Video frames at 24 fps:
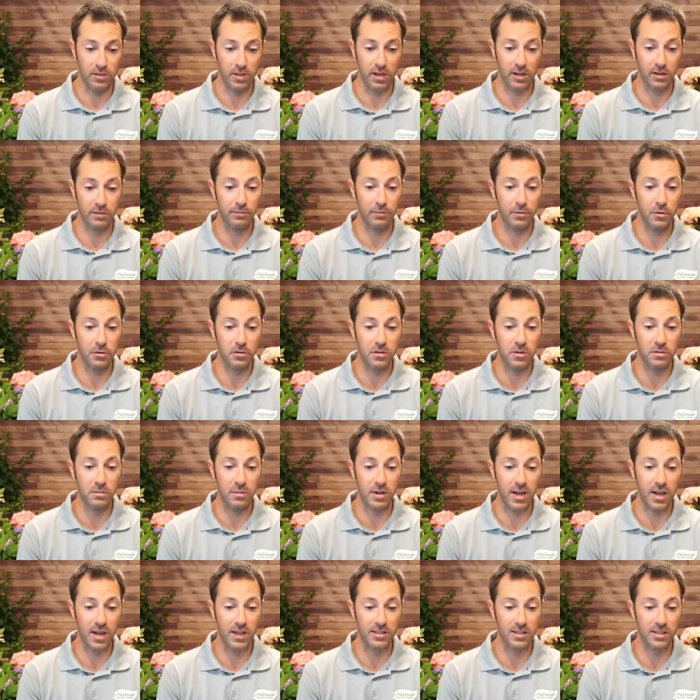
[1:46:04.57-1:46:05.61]
That confuses
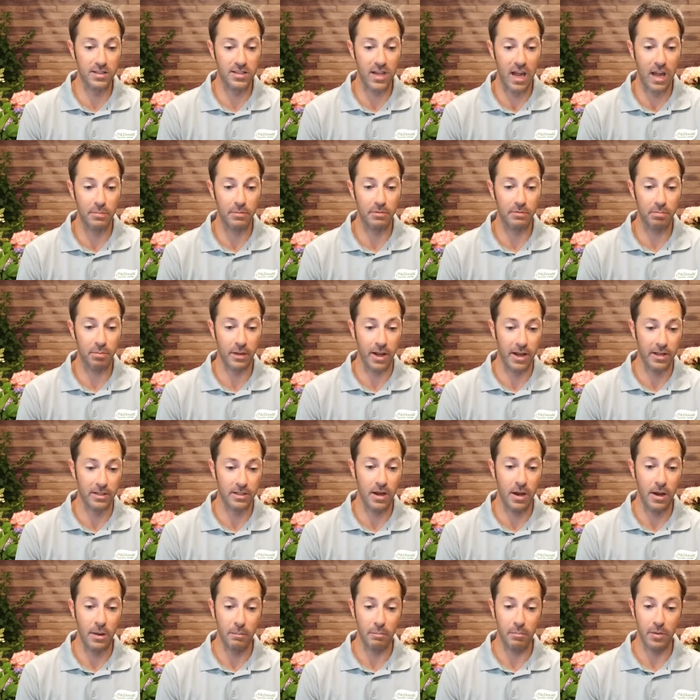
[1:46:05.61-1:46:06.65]
me as a type of
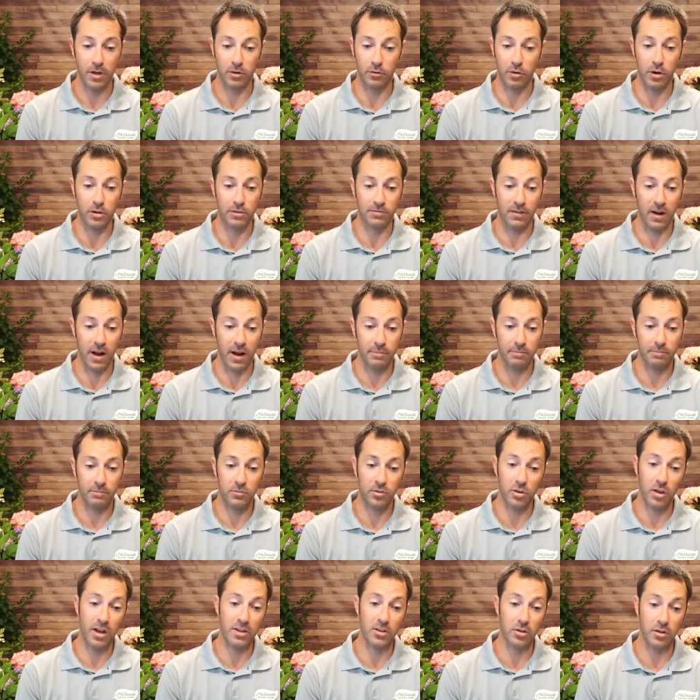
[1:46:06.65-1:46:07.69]
plant, but it grows fine,
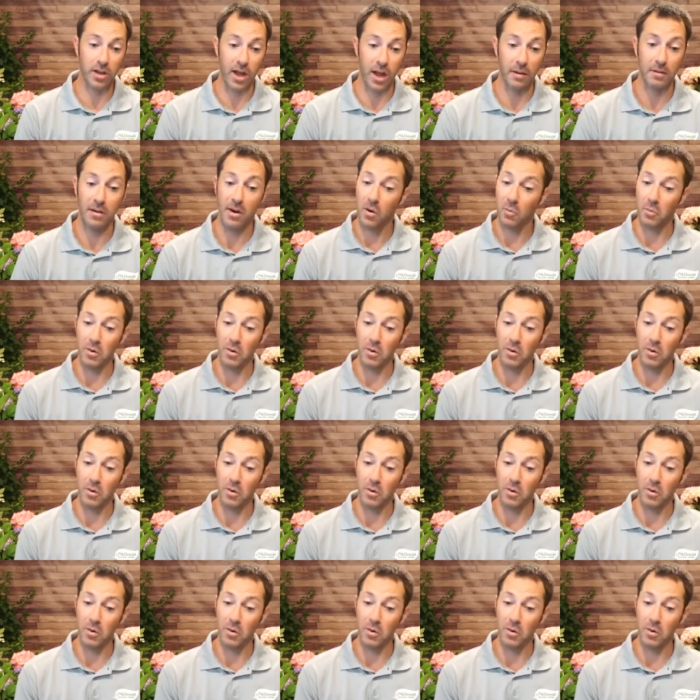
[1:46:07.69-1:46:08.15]
so that's okay.